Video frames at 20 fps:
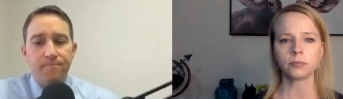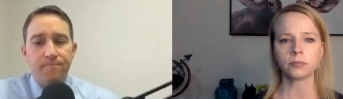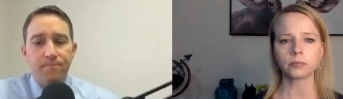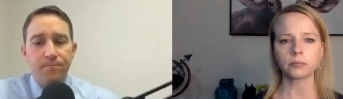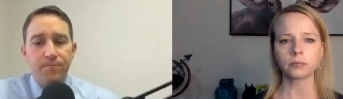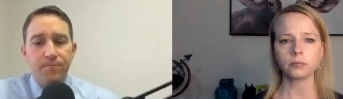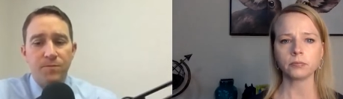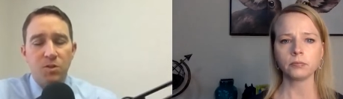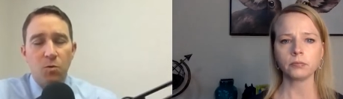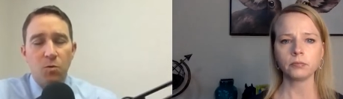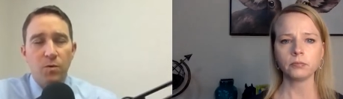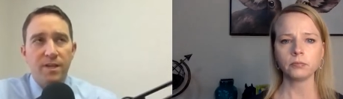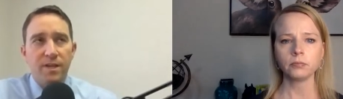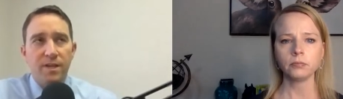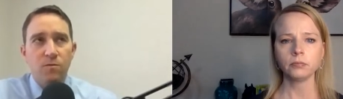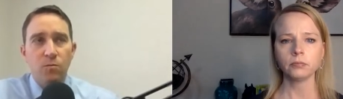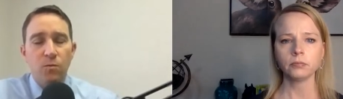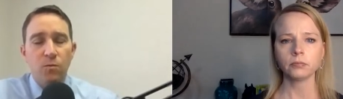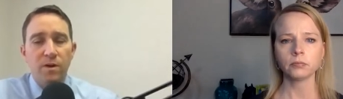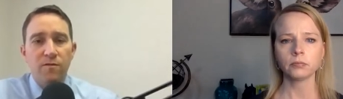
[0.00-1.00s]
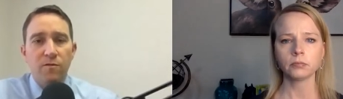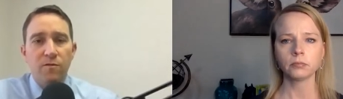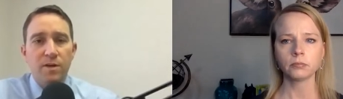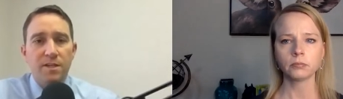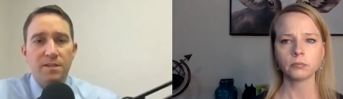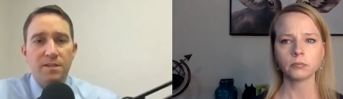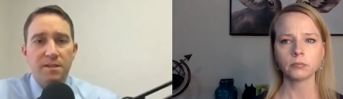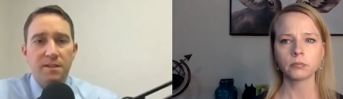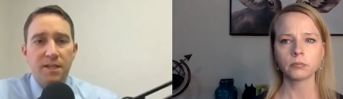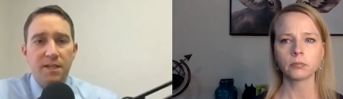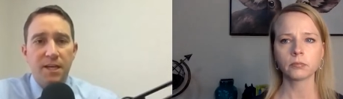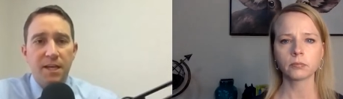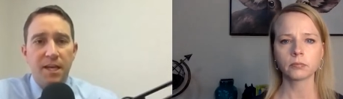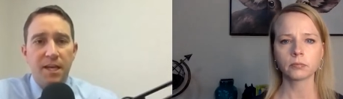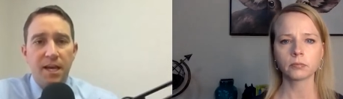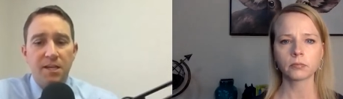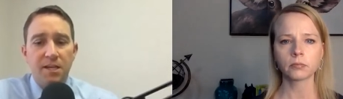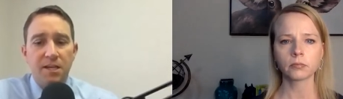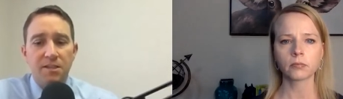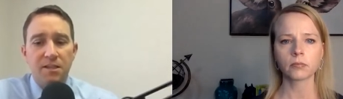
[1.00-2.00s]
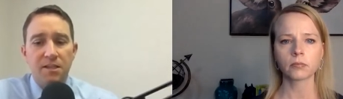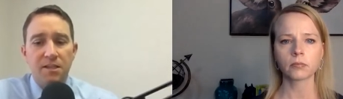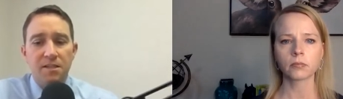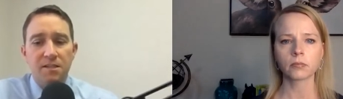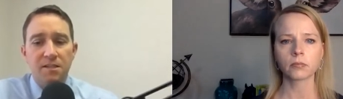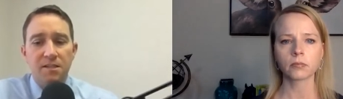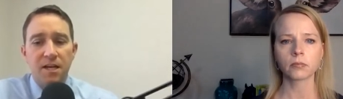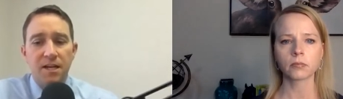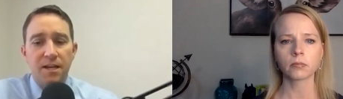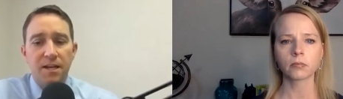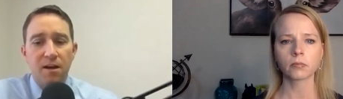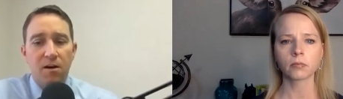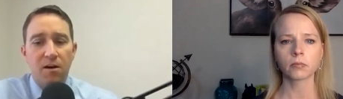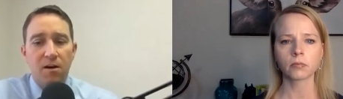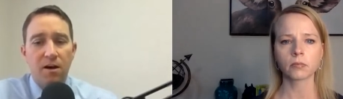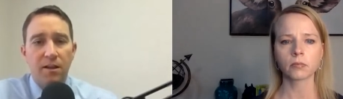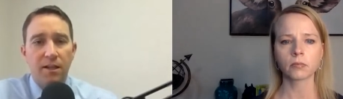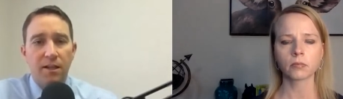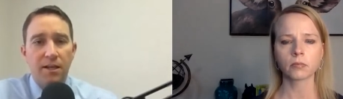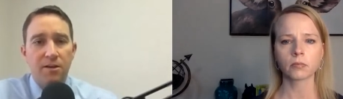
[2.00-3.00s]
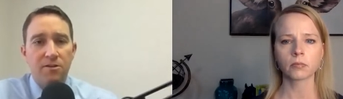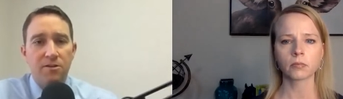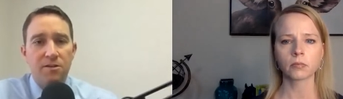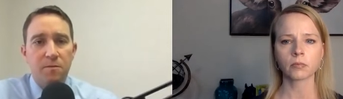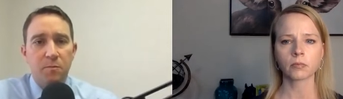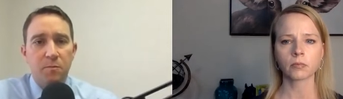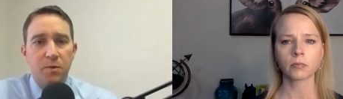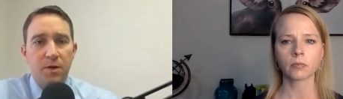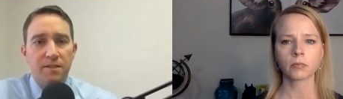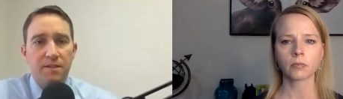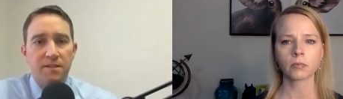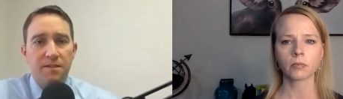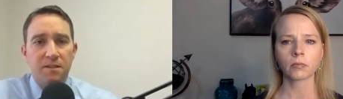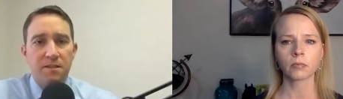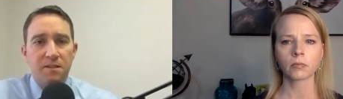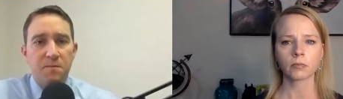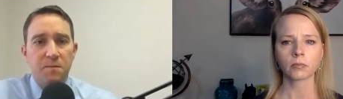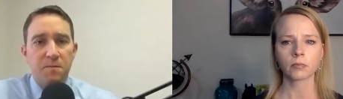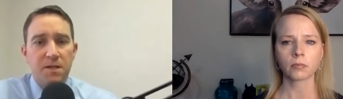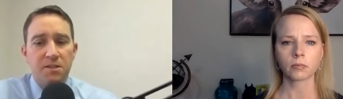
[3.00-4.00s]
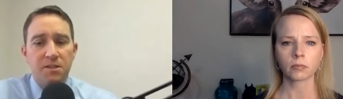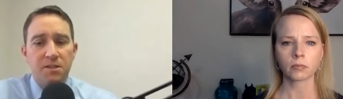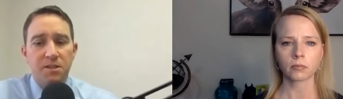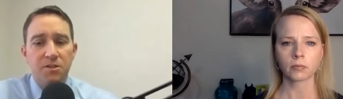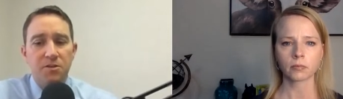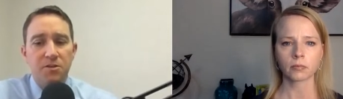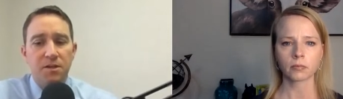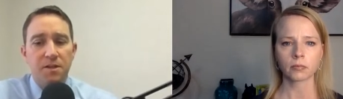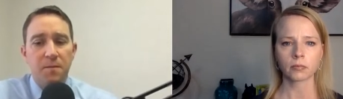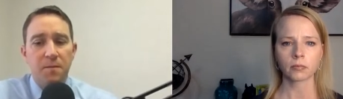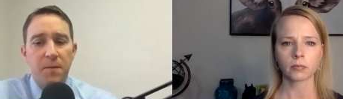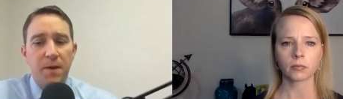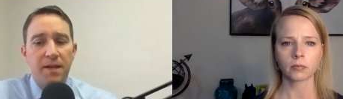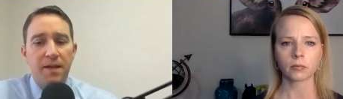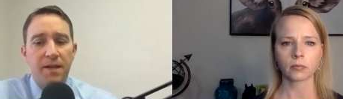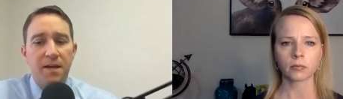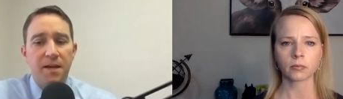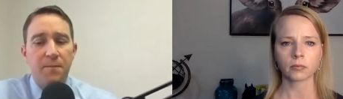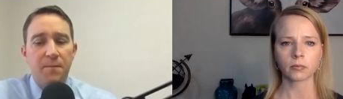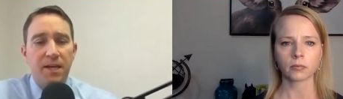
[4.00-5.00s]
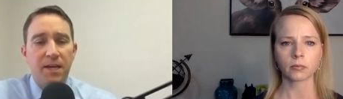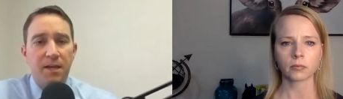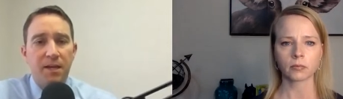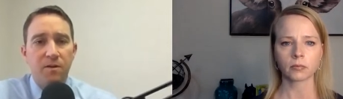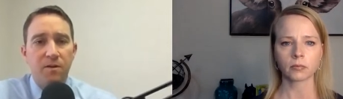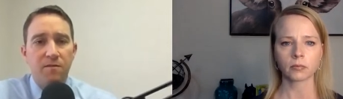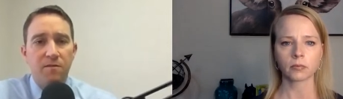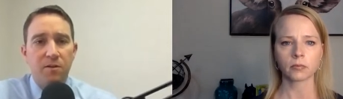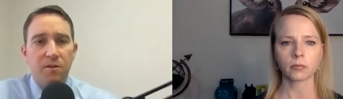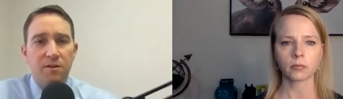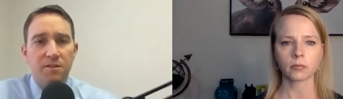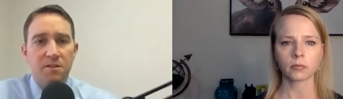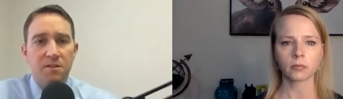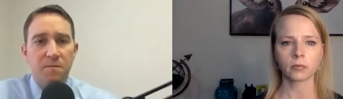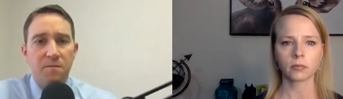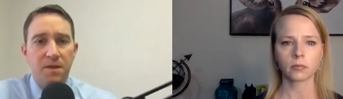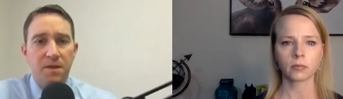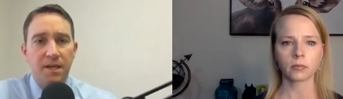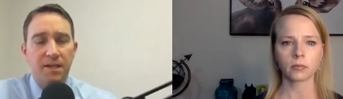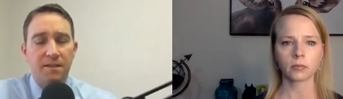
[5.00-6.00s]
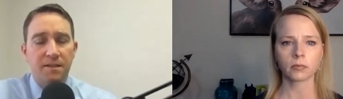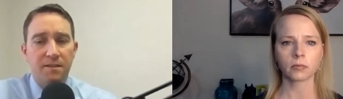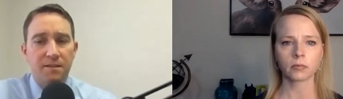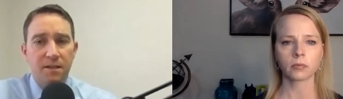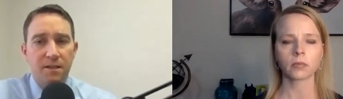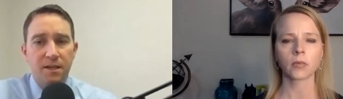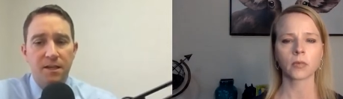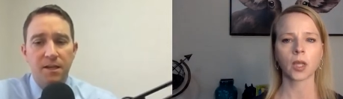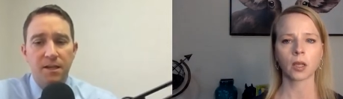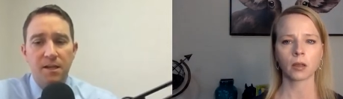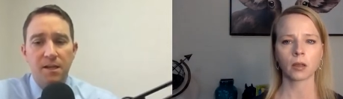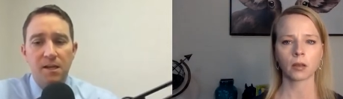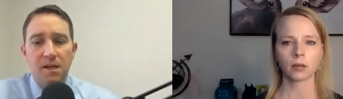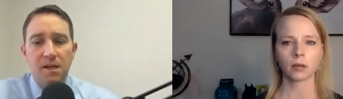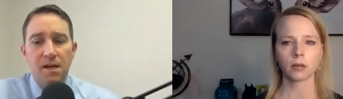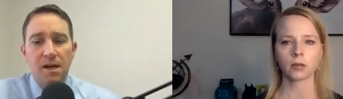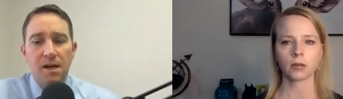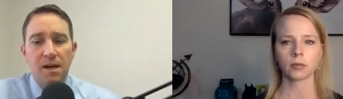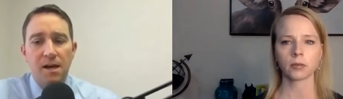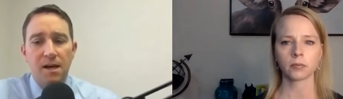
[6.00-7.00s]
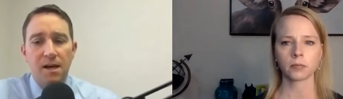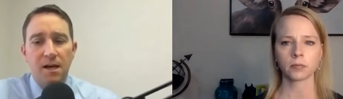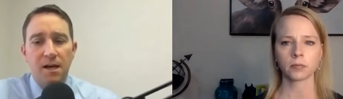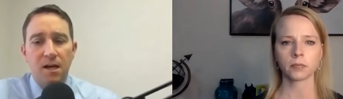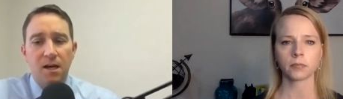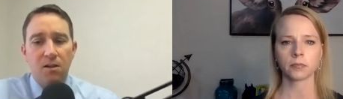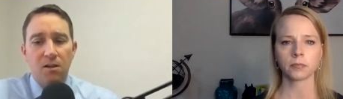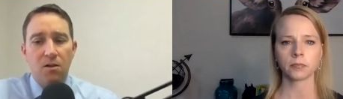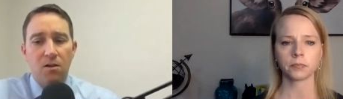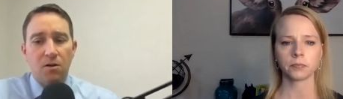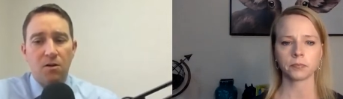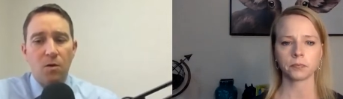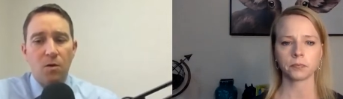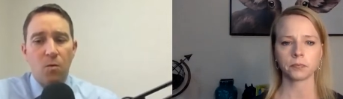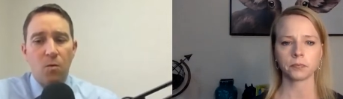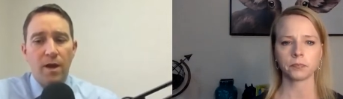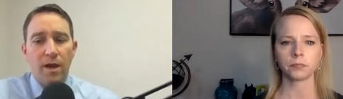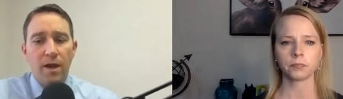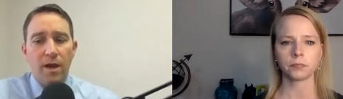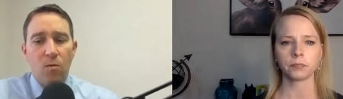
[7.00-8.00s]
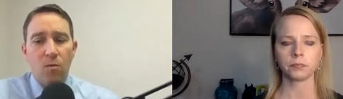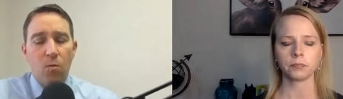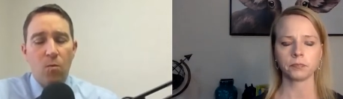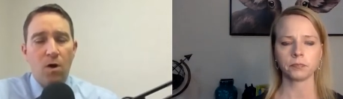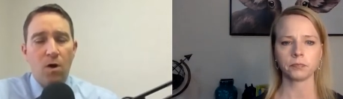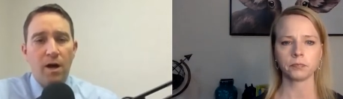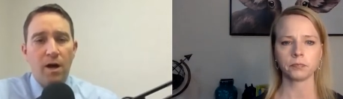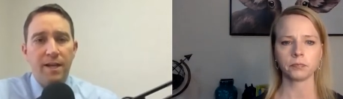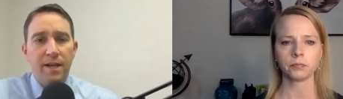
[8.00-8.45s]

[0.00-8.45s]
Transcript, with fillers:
Speaker 1: so we've recently engaged in a study on leadership presence, especially during the pandemic, and we've learned some things along the way. One